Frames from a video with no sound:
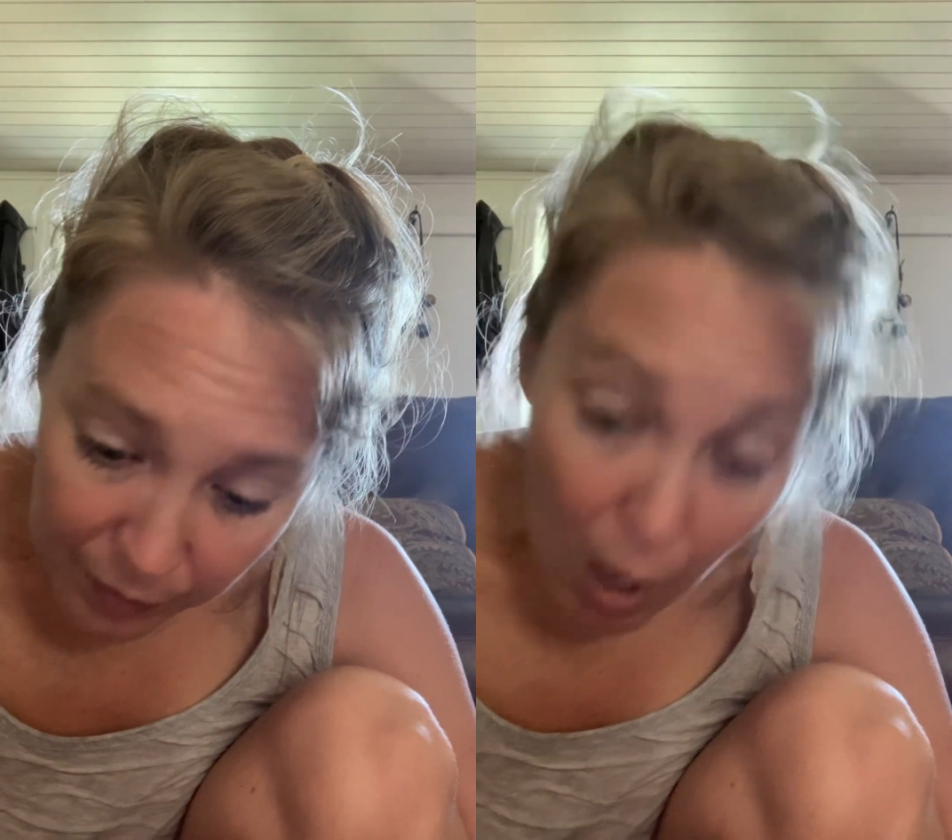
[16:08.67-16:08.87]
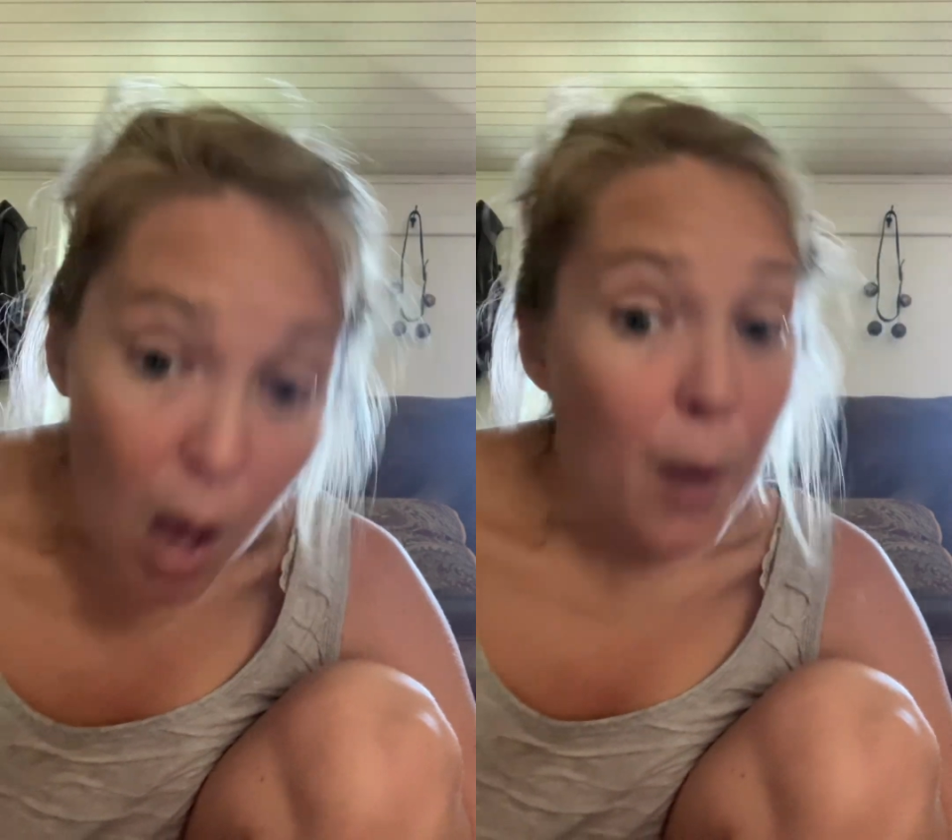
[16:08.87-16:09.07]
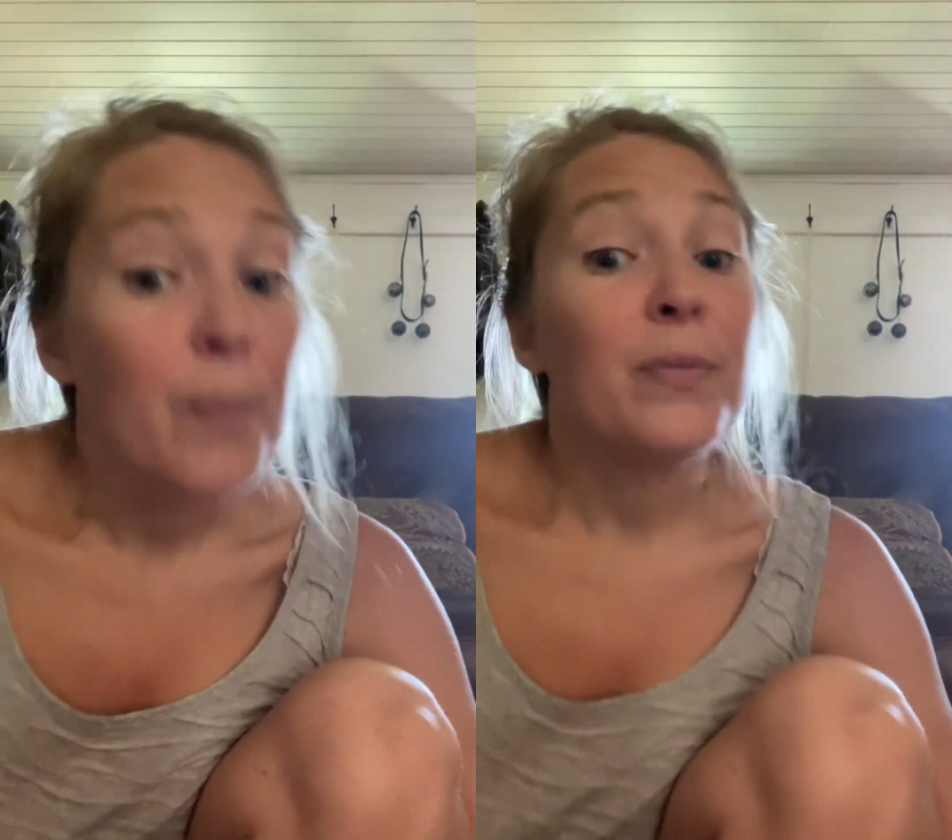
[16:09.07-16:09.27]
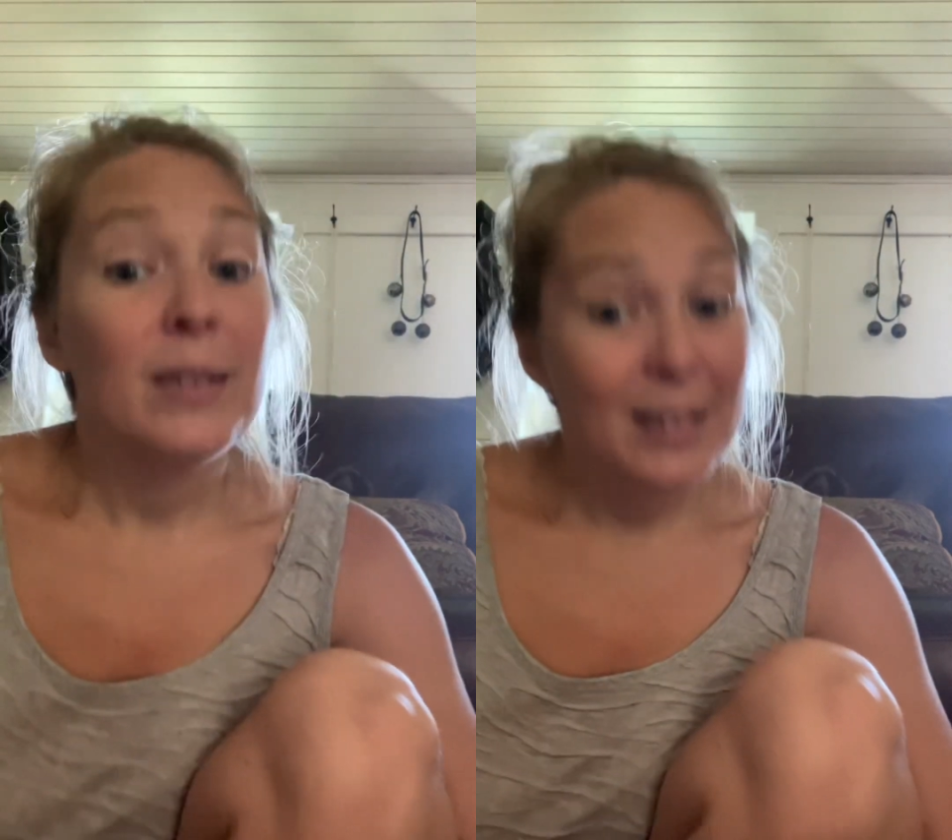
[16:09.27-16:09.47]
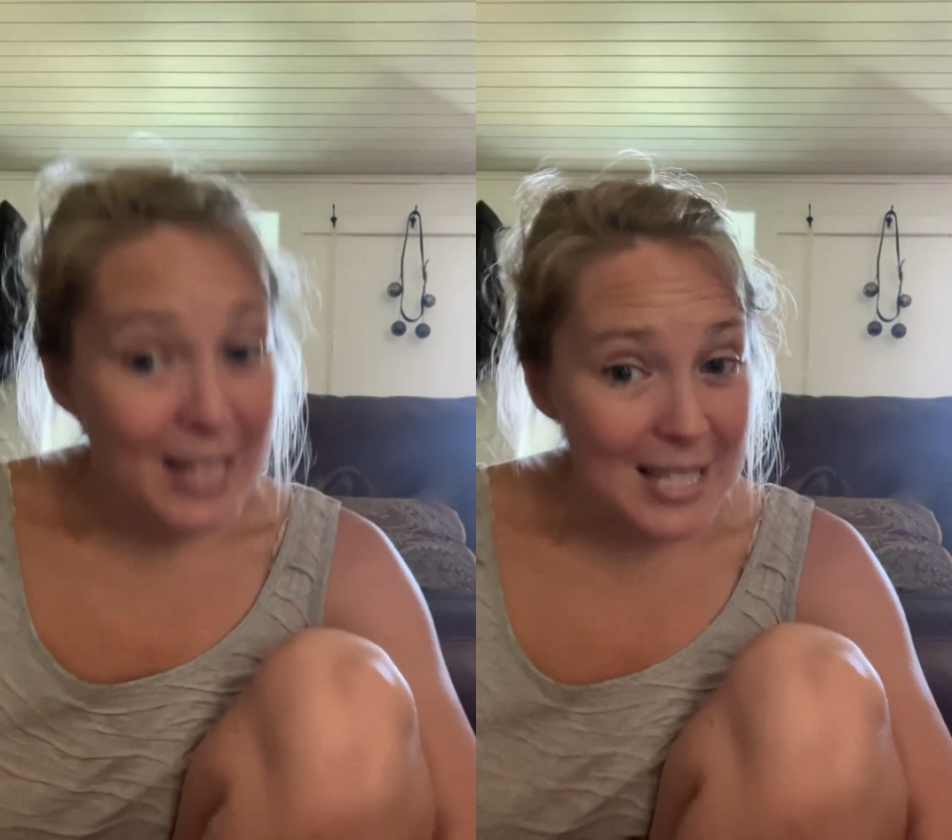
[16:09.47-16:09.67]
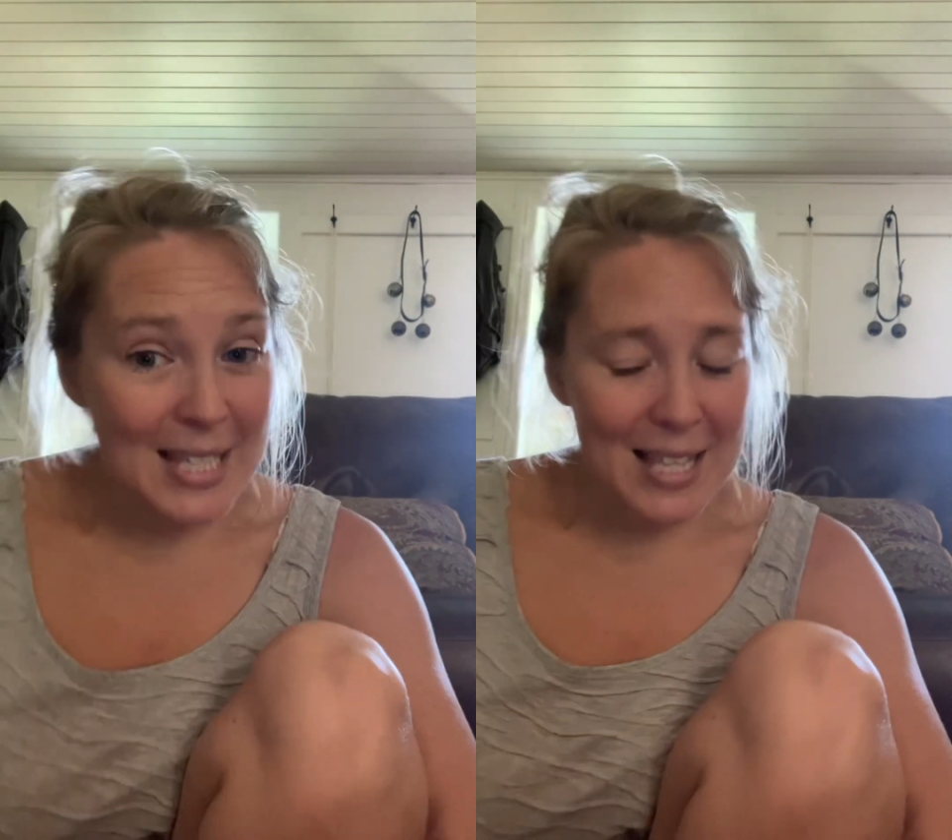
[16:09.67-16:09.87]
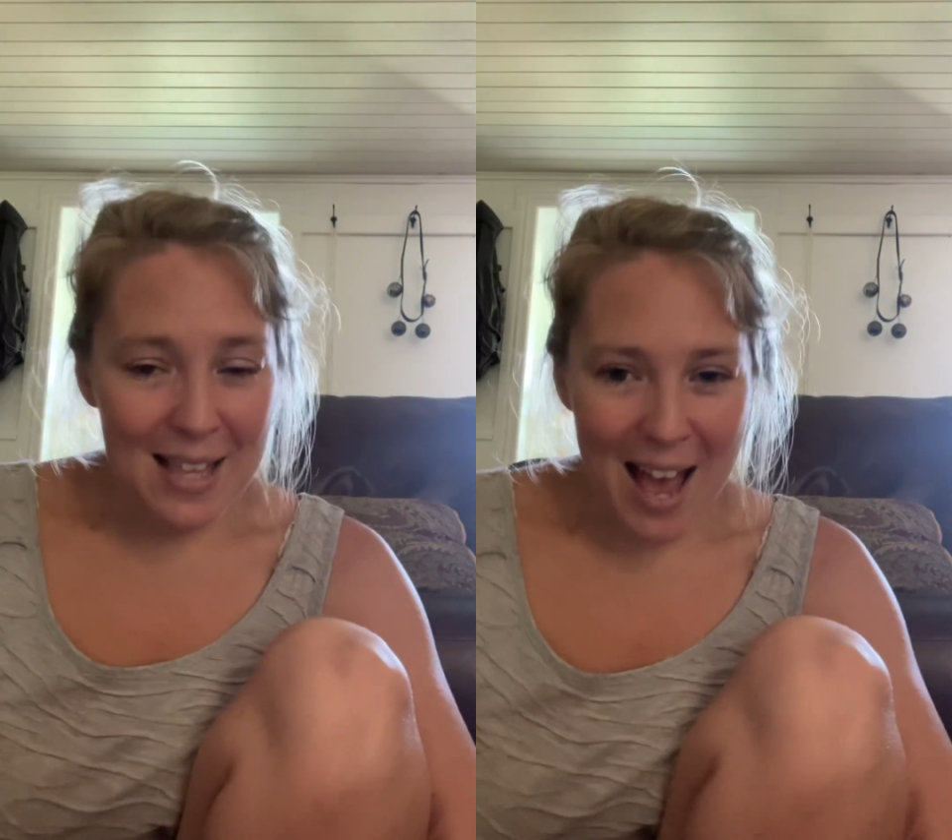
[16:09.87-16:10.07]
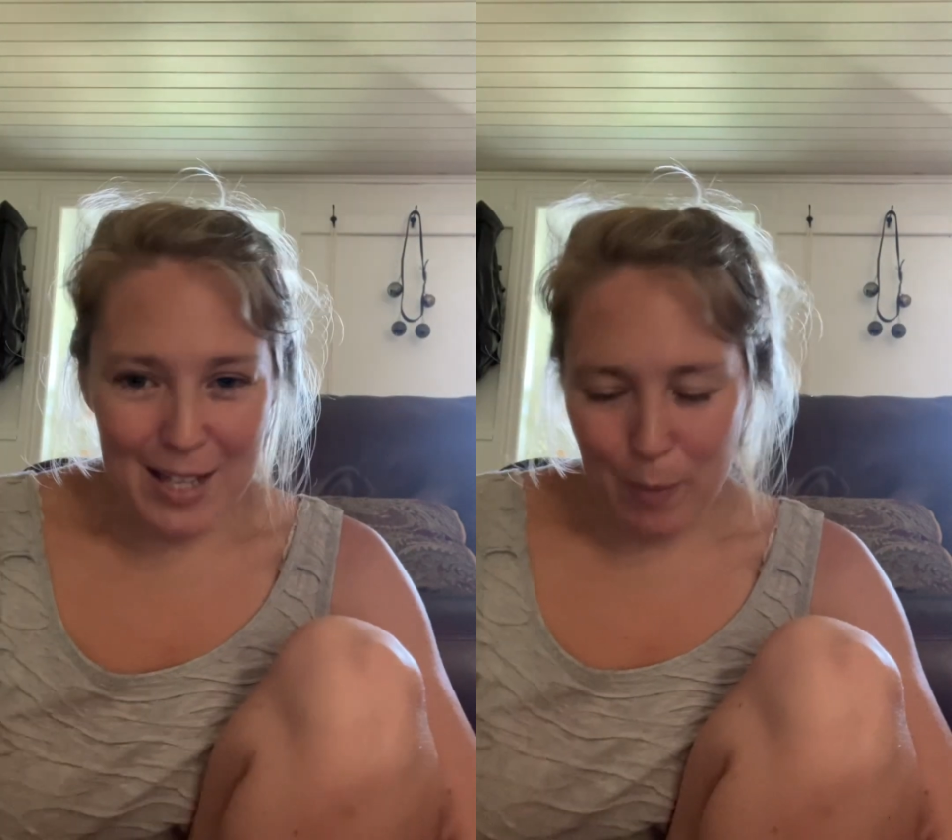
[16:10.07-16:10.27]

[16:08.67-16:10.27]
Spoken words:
Oh, this is the last